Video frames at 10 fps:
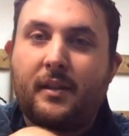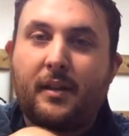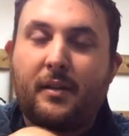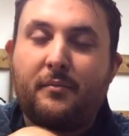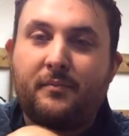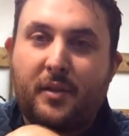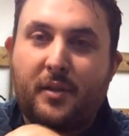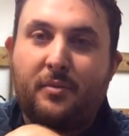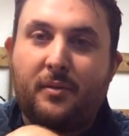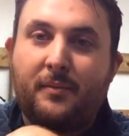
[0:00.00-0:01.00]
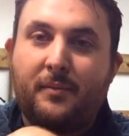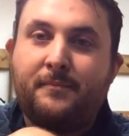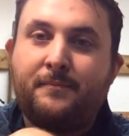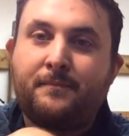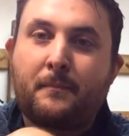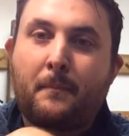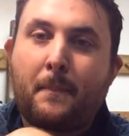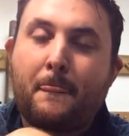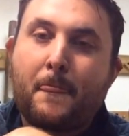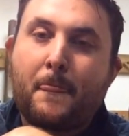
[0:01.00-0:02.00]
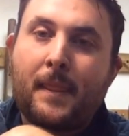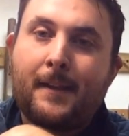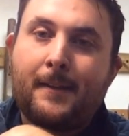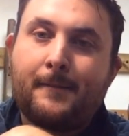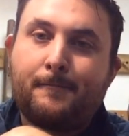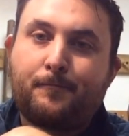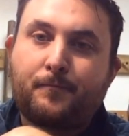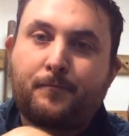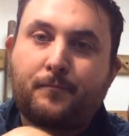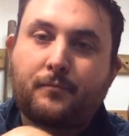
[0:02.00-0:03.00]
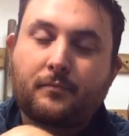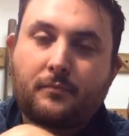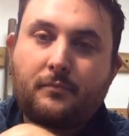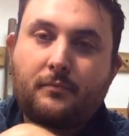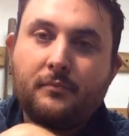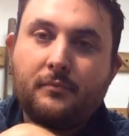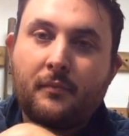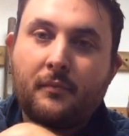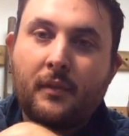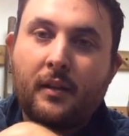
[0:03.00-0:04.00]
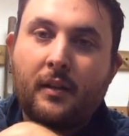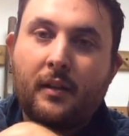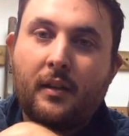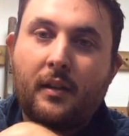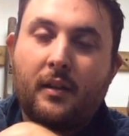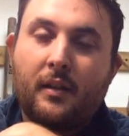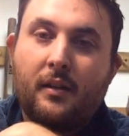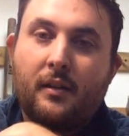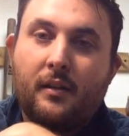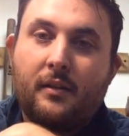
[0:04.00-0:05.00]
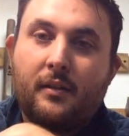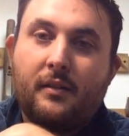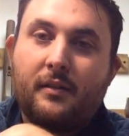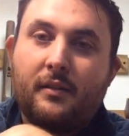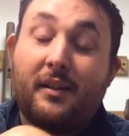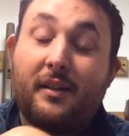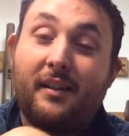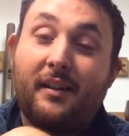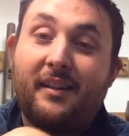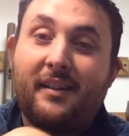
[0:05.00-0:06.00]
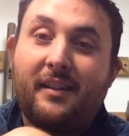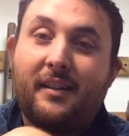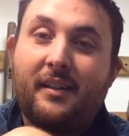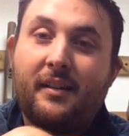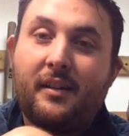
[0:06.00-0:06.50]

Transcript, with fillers: So, if people want to find you online, where or, or offline actually. Uh, where can we find you?